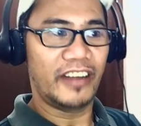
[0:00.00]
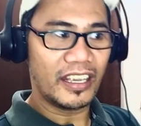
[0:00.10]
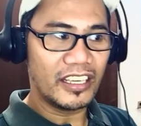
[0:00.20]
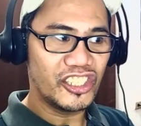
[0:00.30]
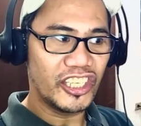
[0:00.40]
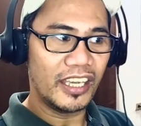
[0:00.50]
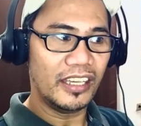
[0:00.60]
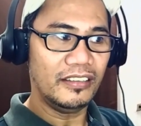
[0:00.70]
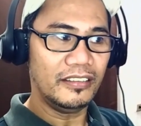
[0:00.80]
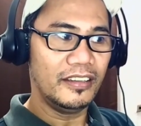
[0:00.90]
Frankie
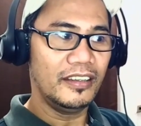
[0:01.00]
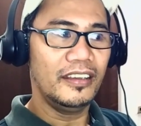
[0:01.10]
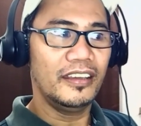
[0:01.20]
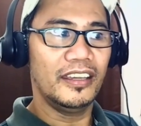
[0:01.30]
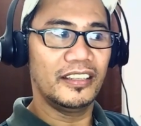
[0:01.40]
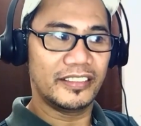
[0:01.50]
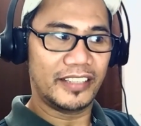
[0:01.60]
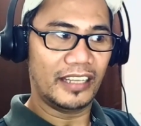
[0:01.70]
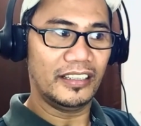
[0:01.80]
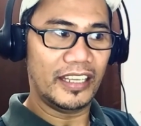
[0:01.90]
Chan and
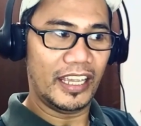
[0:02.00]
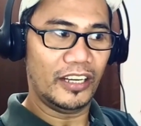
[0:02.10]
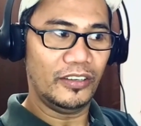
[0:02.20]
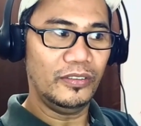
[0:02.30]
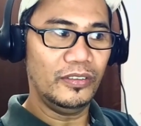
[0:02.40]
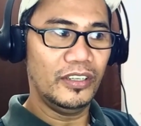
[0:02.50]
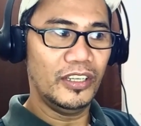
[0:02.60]
Stanley Yau